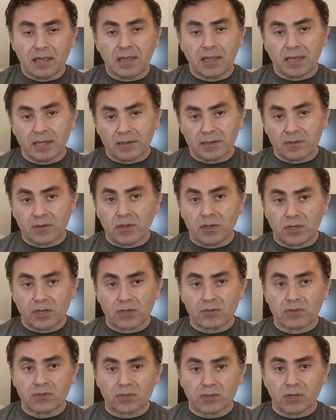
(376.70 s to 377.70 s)
then you
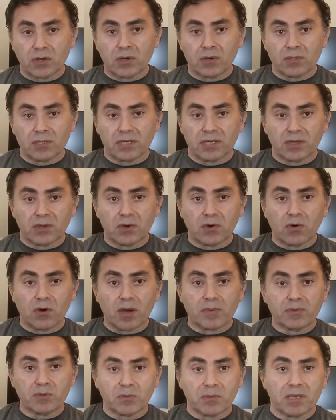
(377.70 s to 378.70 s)
can slowly go
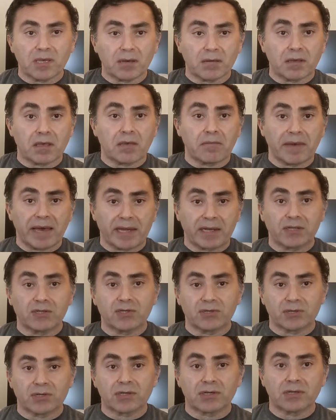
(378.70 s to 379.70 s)
up to becoming a
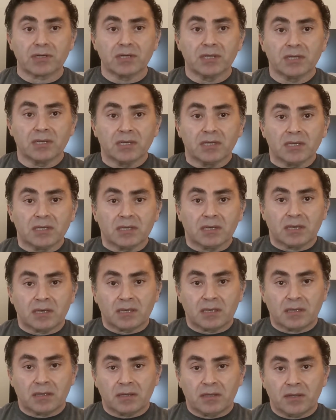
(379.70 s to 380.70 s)
manager,
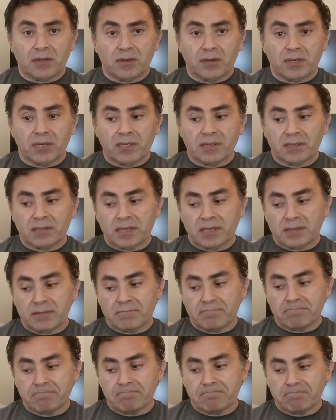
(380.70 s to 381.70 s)

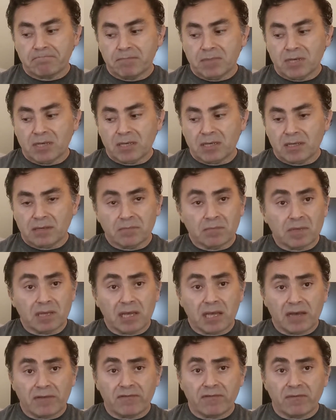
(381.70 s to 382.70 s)
and
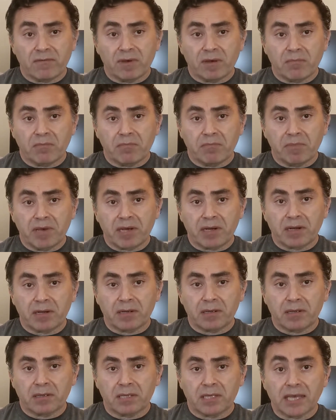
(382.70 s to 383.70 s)
have a
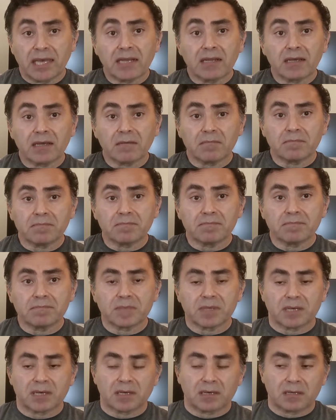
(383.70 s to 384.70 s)
better income.
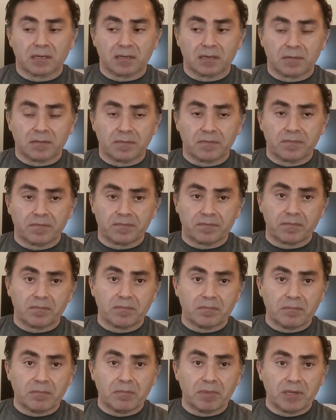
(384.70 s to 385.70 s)

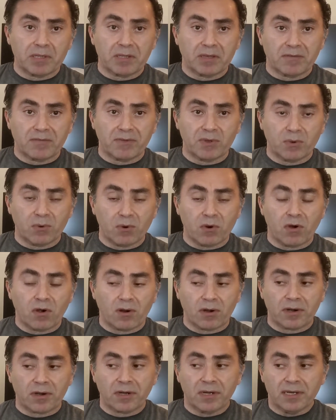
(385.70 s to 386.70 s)
But if you
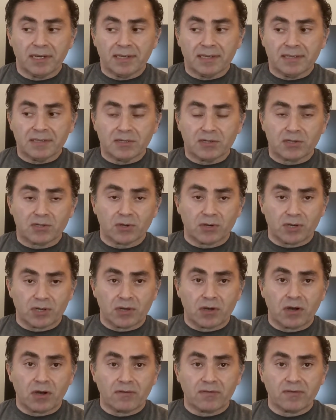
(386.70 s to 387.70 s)
are starting
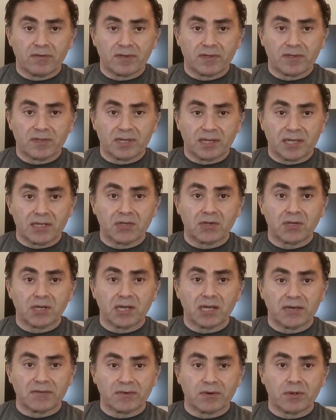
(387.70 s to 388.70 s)
off as an entry
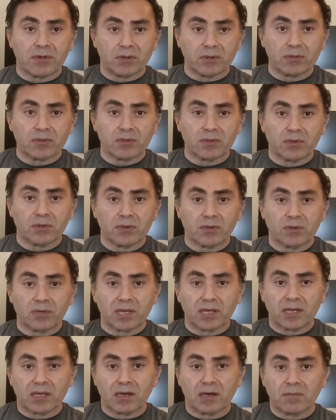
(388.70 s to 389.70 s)
level, your
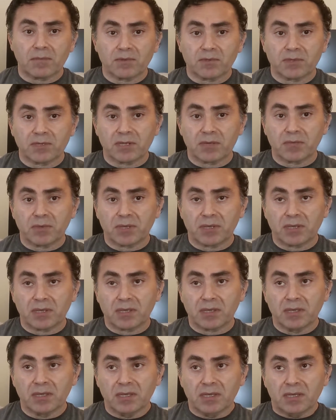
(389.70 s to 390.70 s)
income is going to be